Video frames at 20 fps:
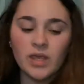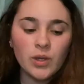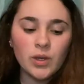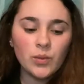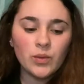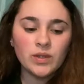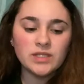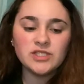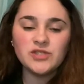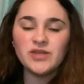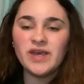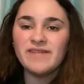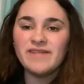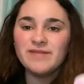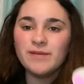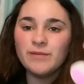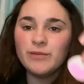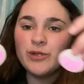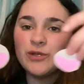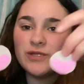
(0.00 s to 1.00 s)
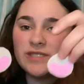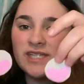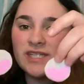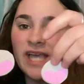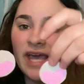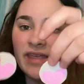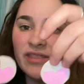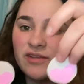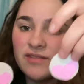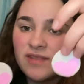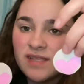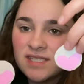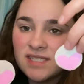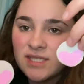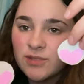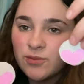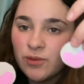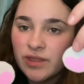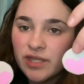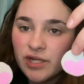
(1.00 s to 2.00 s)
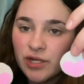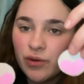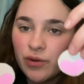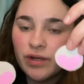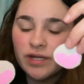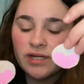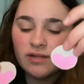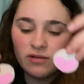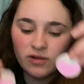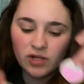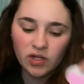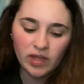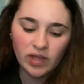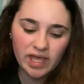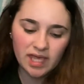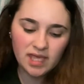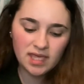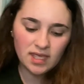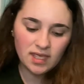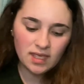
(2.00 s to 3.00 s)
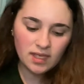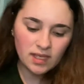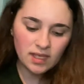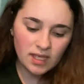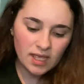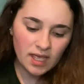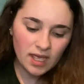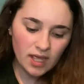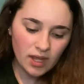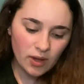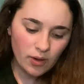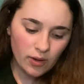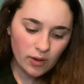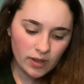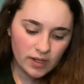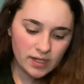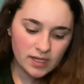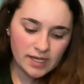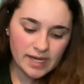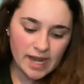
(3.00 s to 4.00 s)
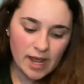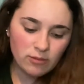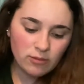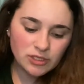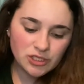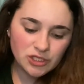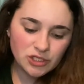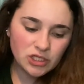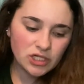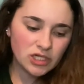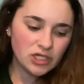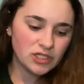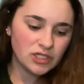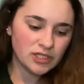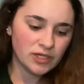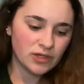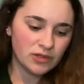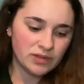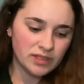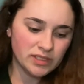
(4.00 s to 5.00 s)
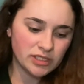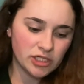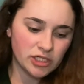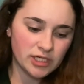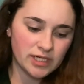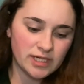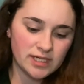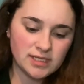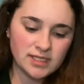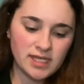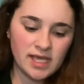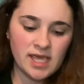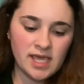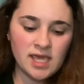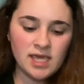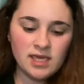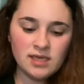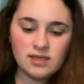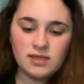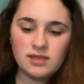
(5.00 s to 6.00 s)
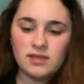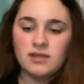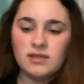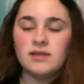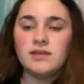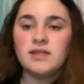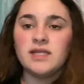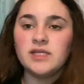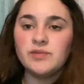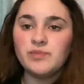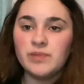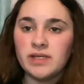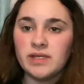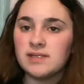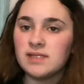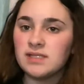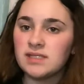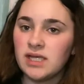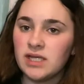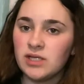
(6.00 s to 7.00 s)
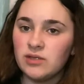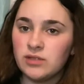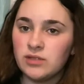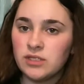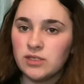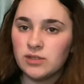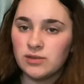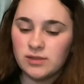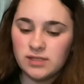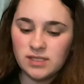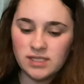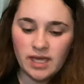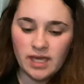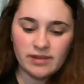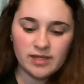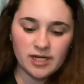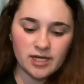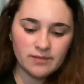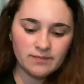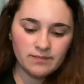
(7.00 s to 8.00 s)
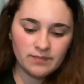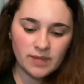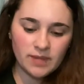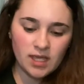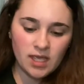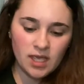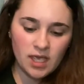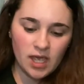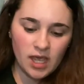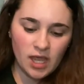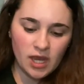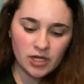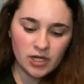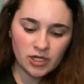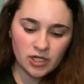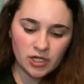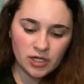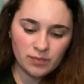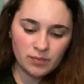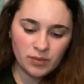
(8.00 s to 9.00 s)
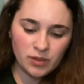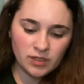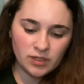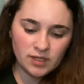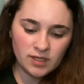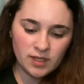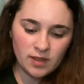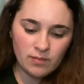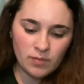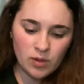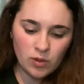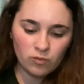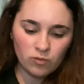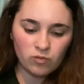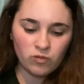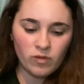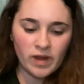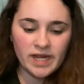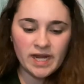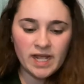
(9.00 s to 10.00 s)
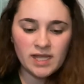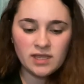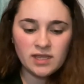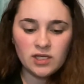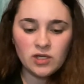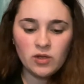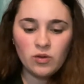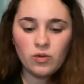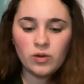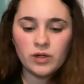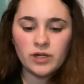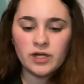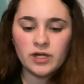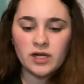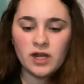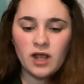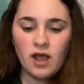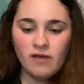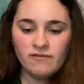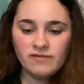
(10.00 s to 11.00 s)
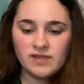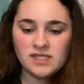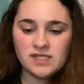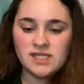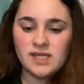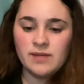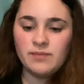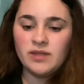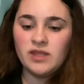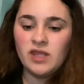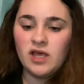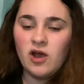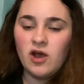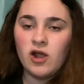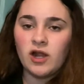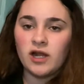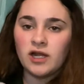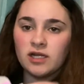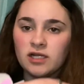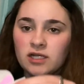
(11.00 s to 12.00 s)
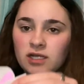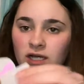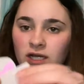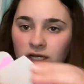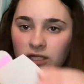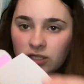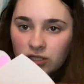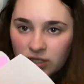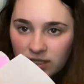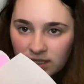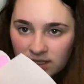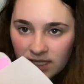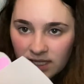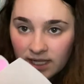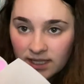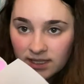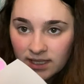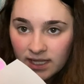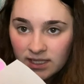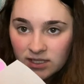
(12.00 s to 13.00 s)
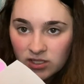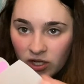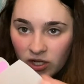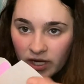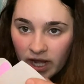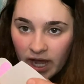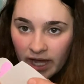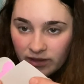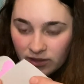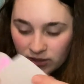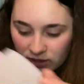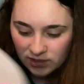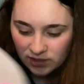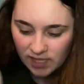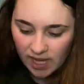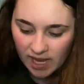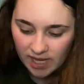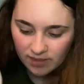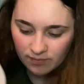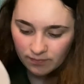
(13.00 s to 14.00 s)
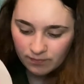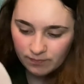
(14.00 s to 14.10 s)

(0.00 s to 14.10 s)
Once you have them glued together, this is what they're going to look like. Now what you're going to do is you're going to take these pieces that you just glued together and you're going to put them right at the corner of the tip of the heart, just like this on either side.